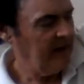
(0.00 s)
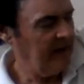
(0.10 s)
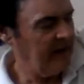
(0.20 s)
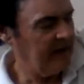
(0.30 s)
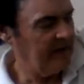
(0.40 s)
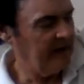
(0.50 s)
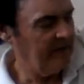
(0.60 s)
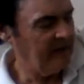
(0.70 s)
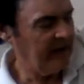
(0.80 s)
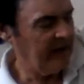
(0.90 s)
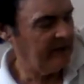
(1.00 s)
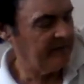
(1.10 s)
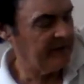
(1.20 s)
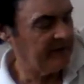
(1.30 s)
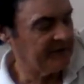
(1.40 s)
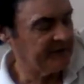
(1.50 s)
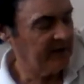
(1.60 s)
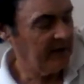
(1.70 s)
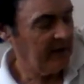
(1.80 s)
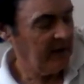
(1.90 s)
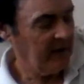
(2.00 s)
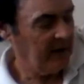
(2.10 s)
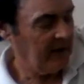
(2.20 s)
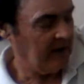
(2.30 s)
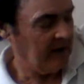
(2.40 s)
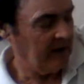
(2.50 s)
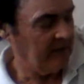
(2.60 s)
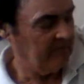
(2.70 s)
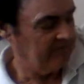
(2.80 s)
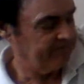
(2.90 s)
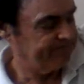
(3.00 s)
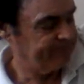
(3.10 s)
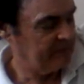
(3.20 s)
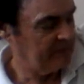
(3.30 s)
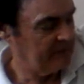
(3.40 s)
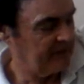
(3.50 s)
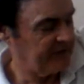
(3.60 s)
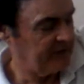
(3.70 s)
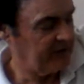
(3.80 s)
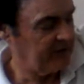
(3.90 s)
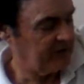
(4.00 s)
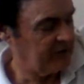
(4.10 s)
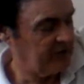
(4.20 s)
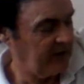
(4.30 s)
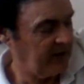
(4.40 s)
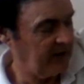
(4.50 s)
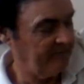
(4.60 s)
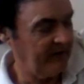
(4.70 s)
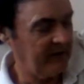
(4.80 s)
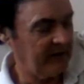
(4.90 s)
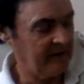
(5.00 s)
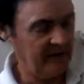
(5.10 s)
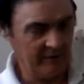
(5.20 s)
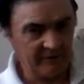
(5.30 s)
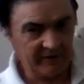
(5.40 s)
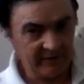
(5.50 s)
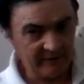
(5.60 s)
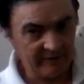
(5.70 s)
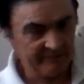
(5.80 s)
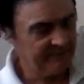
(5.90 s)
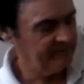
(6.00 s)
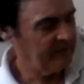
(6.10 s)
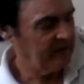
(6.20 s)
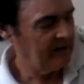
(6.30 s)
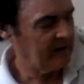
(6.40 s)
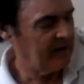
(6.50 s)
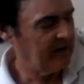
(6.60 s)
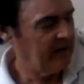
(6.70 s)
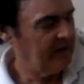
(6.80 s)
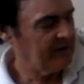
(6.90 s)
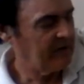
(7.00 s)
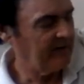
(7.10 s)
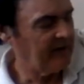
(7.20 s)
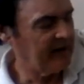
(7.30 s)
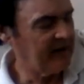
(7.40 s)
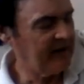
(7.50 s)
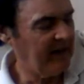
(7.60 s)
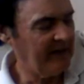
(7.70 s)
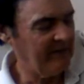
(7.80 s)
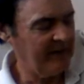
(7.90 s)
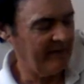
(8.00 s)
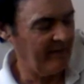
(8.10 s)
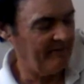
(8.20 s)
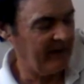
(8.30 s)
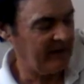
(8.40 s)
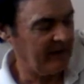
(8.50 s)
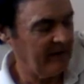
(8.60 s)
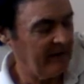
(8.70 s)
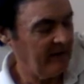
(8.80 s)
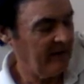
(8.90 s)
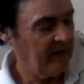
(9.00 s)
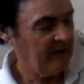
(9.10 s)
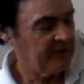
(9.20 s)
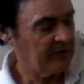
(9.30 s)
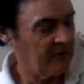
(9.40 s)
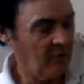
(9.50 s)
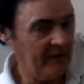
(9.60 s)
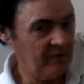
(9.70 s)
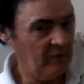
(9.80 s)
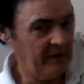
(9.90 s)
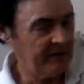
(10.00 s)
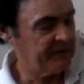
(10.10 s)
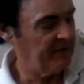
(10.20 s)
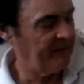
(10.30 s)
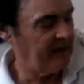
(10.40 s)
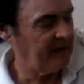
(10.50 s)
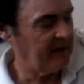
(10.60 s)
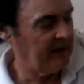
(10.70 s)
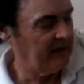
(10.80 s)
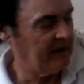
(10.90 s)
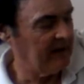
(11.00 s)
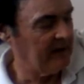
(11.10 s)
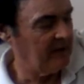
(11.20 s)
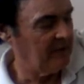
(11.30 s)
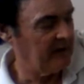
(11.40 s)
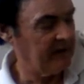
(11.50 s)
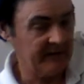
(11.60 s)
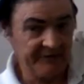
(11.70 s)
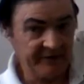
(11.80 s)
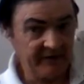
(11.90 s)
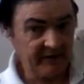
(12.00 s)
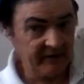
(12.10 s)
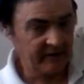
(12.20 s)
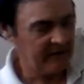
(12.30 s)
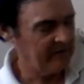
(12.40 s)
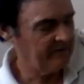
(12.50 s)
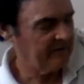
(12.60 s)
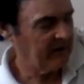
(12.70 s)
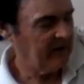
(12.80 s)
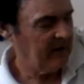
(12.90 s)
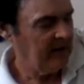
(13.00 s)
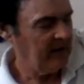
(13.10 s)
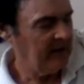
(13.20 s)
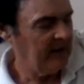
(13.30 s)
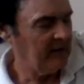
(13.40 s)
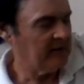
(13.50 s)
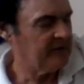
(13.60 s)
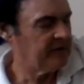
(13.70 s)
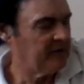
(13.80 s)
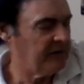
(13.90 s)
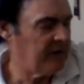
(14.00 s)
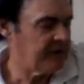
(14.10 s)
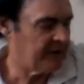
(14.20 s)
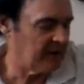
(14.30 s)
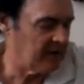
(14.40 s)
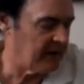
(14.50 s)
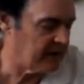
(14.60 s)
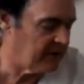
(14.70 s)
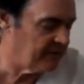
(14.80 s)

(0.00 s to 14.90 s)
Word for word: And then we have this, um, let's see, GAB note here, okay? So we have an E and we have a B. So the white one is the B and the yellow one is the E. Now let's see what they sound like.